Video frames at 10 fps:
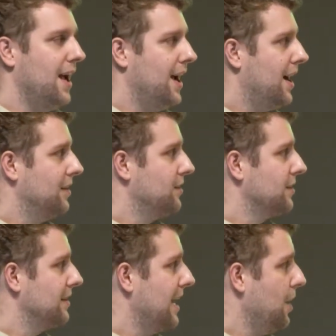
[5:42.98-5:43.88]
And
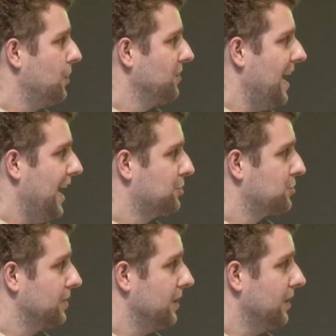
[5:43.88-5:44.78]
that was
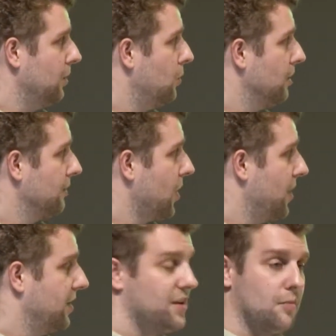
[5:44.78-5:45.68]
actually one of the
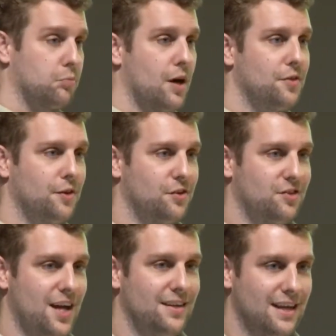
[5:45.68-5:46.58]
things that brought their
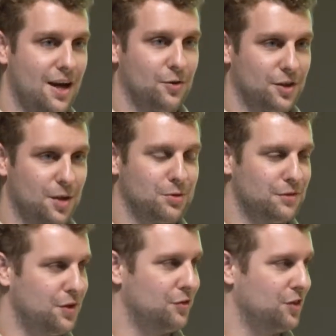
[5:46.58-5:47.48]
site down a couple
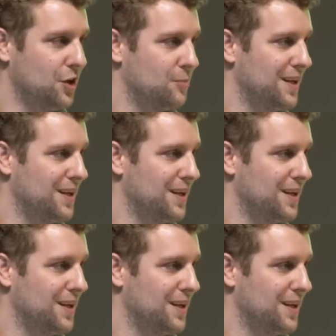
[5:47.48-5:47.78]
of years ago,